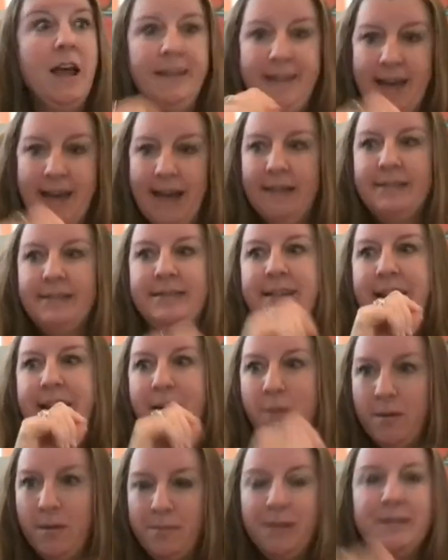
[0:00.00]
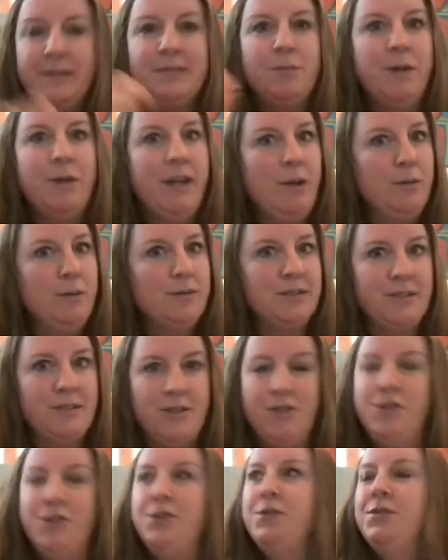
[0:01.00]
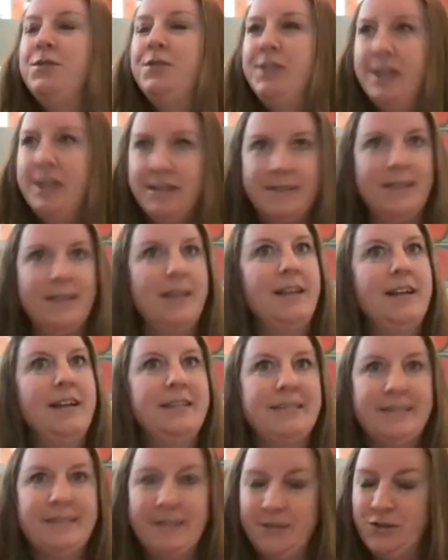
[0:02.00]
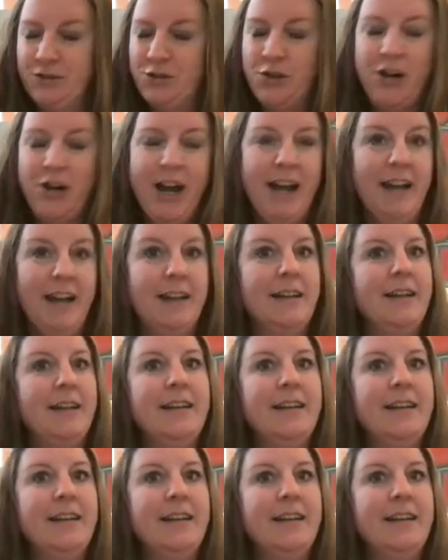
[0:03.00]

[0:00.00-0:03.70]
yes, 1 + 1 = 2, this and this is great,